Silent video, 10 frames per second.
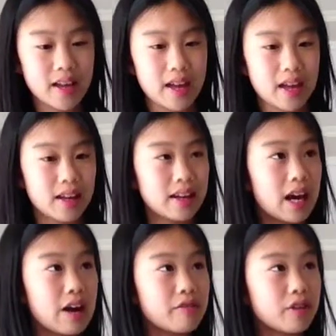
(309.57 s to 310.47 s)
And
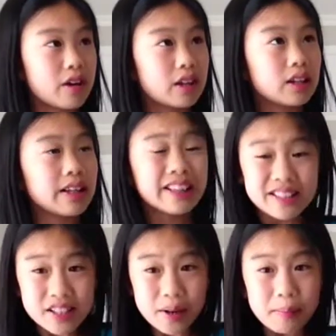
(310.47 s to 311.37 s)
now for a
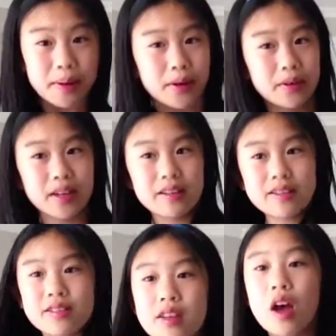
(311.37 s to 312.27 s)
little
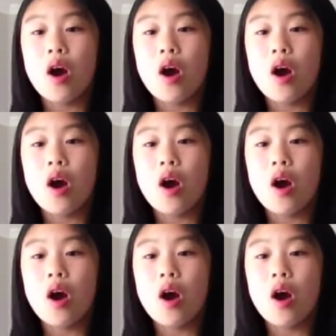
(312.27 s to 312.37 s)
bonus,